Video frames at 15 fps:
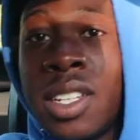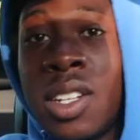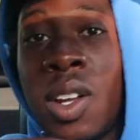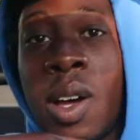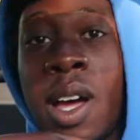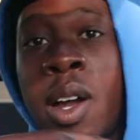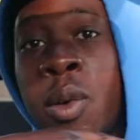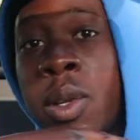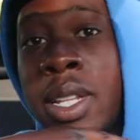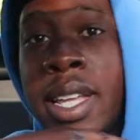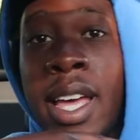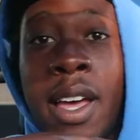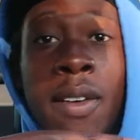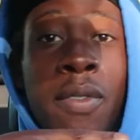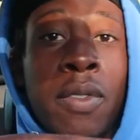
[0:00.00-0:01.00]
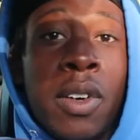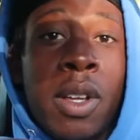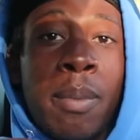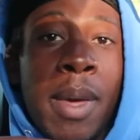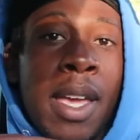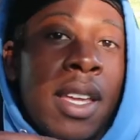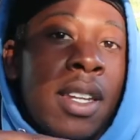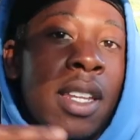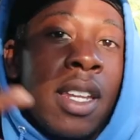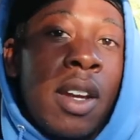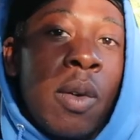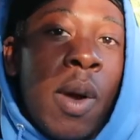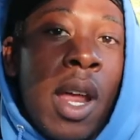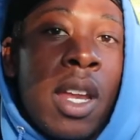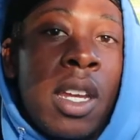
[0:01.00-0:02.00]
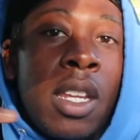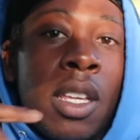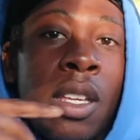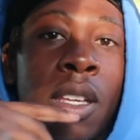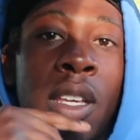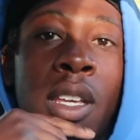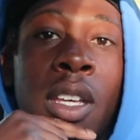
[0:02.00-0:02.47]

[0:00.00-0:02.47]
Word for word: You know, I really had fun making it and writing it.